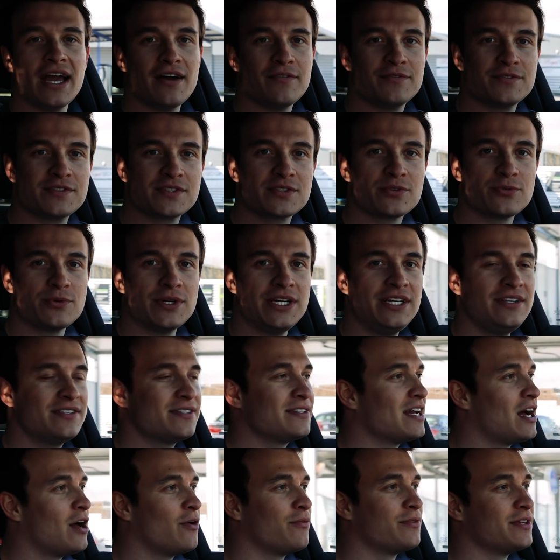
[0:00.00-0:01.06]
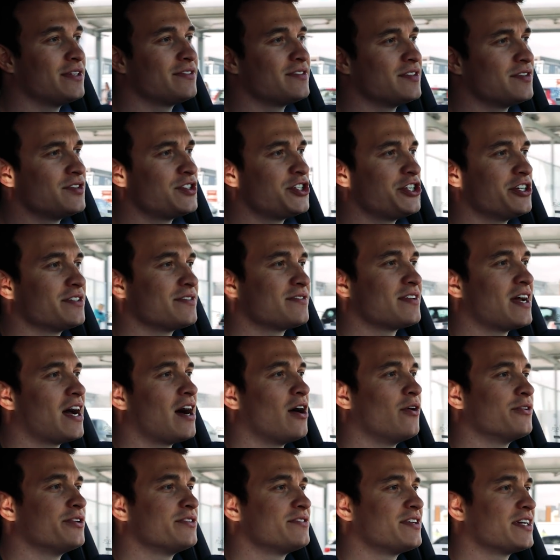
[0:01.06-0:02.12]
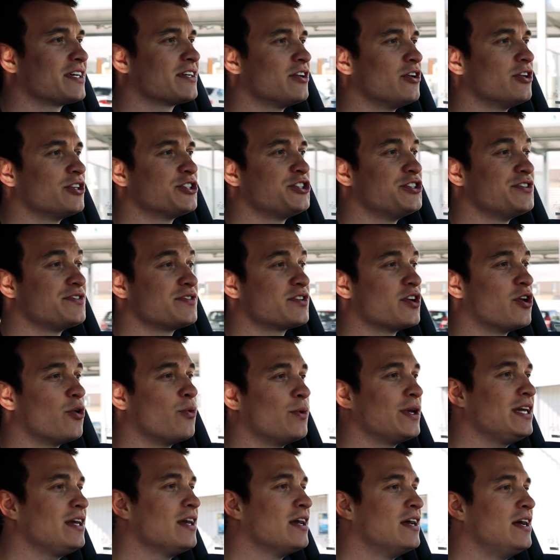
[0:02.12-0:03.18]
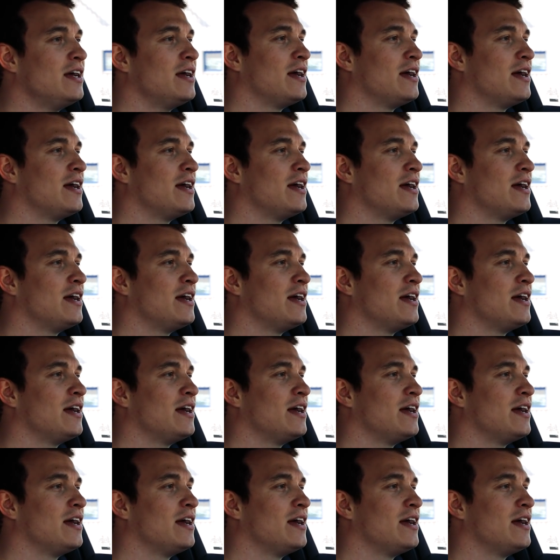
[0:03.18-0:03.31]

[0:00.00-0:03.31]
have screens now. This is just how the technology is going.